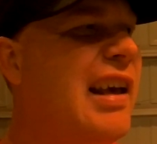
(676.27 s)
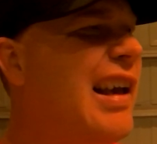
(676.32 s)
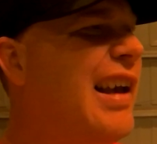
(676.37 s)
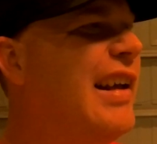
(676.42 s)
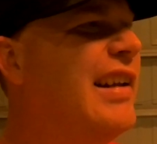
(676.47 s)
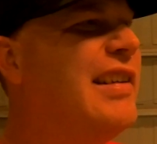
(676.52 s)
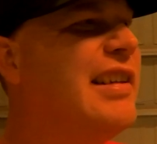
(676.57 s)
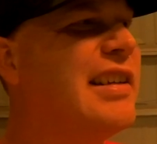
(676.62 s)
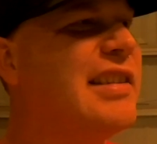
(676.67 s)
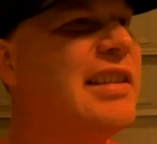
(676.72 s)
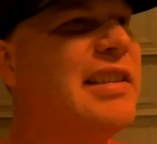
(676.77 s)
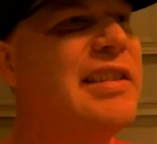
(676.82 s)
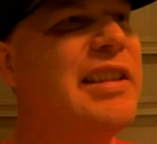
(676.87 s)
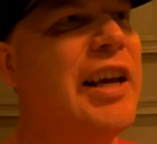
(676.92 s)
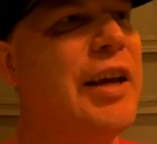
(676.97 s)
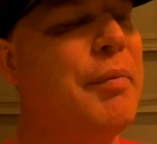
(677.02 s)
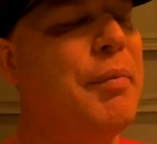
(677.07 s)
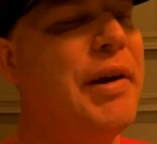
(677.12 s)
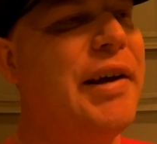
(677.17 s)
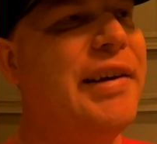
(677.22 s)
It doesn't
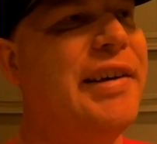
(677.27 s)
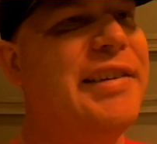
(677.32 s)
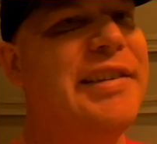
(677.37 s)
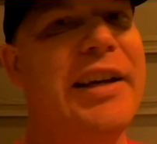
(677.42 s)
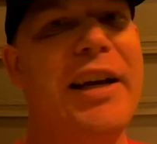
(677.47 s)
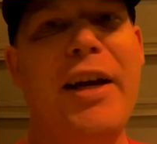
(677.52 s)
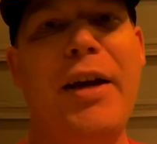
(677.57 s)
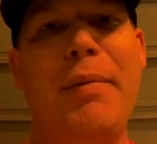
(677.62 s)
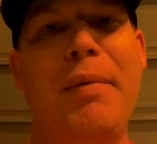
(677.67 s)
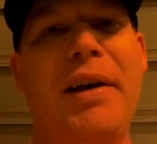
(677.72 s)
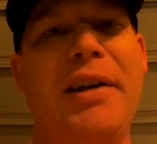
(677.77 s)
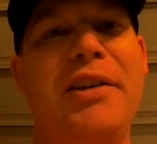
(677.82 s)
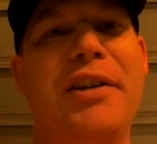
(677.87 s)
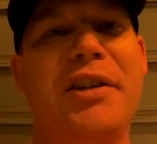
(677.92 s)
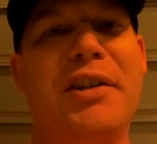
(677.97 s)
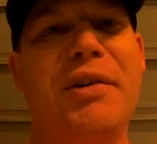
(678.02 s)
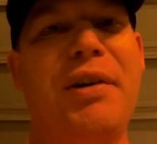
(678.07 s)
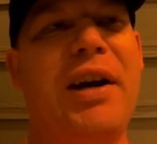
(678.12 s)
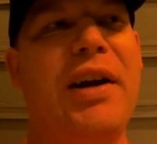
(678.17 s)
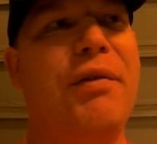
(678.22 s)
take me any time. I
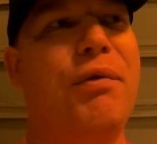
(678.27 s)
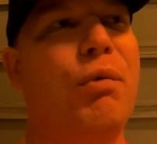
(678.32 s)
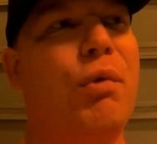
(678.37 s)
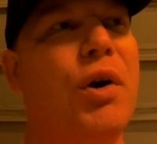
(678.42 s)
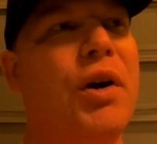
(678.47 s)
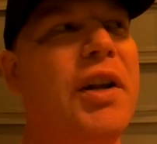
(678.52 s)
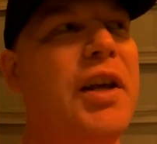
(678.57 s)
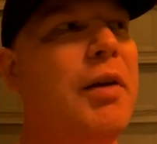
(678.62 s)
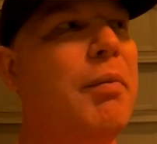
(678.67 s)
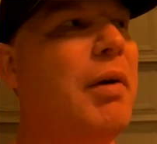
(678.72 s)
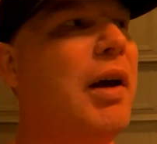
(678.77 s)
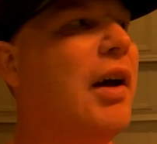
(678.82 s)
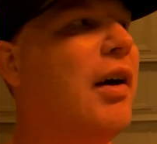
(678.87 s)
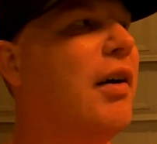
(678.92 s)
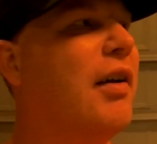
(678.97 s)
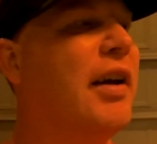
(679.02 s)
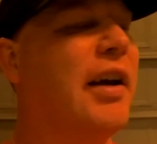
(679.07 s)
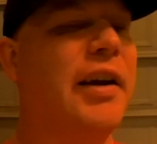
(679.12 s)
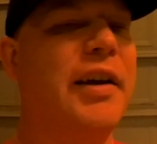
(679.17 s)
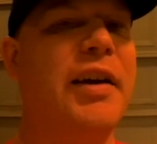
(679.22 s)
just craft one email
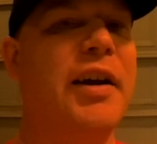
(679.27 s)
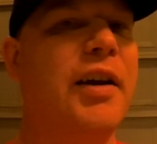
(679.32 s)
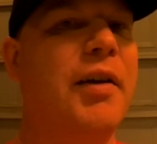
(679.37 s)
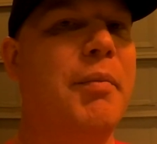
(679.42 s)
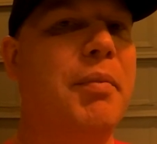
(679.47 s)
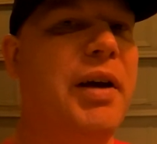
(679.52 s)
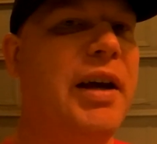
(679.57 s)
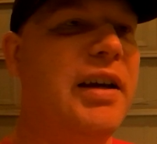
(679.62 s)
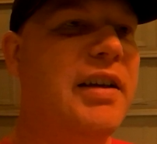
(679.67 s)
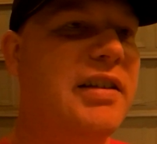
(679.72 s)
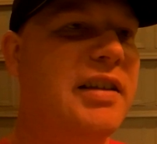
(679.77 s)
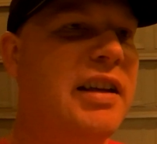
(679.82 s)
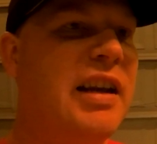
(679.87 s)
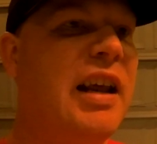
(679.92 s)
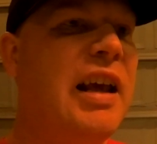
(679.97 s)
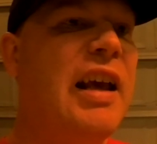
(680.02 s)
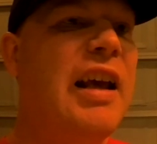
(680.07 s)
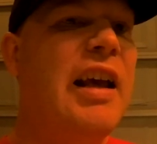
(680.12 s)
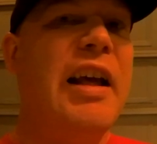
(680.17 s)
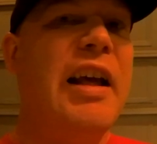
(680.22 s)
and I cut and paste
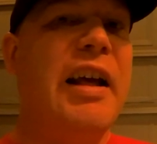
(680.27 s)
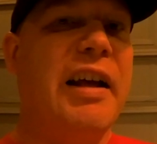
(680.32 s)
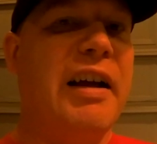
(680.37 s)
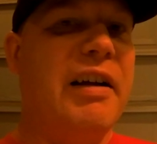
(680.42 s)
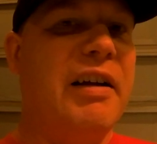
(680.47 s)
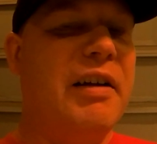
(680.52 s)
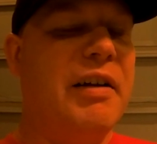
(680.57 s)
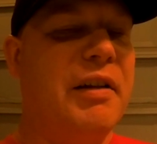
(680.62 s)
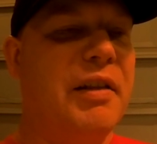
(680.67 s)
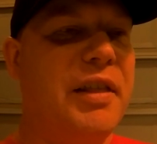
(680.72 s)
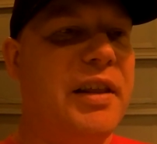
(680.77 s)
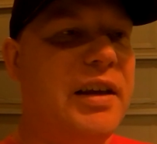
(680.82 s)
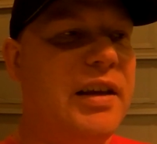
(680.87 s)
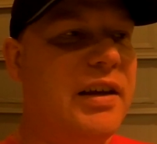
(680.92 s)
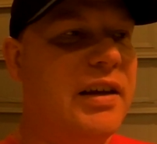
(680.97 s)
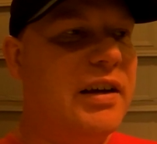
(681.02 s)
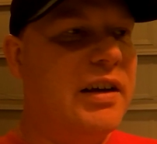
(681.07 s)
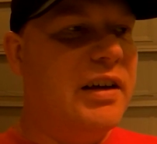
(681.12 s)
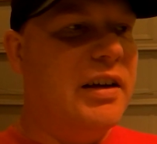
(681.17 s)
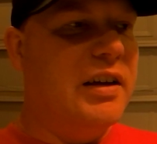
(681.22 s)
all the
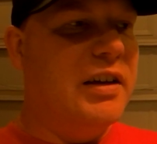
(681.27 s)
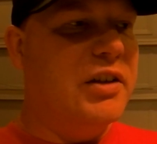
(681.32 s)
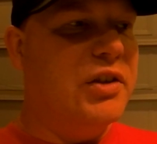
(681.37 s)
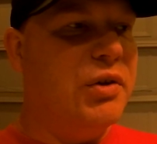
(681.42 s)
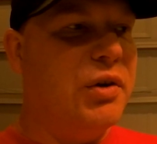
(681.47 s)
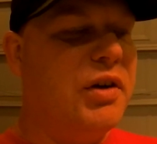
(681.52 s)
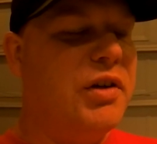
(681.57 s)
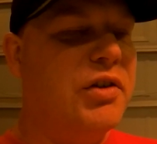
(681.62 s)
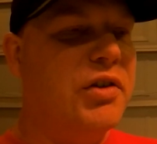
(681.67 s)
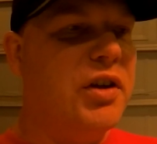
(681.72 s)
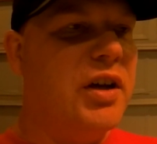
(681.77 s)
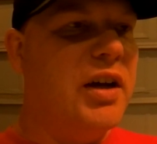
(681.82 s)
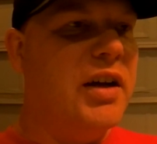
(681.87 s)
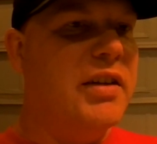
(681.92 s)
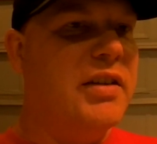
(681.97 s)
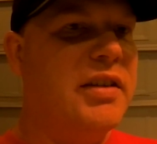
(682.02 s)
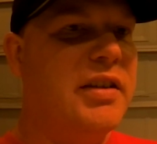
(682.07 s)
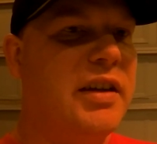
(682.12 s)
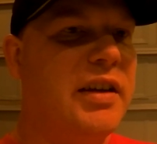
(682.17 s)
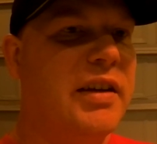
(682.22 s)

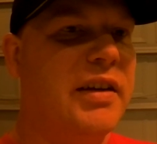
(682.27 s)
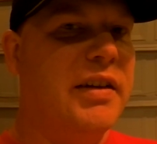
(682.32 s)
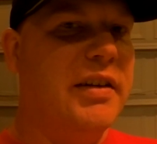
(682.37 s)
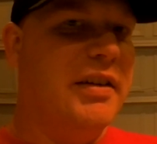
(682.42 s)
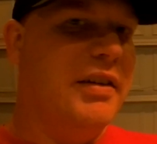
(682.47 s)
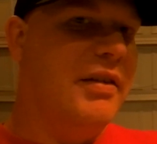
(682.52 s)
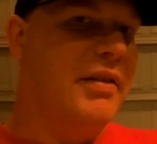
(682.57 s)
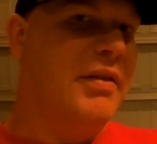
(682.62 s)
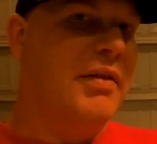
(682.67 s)
screenshots in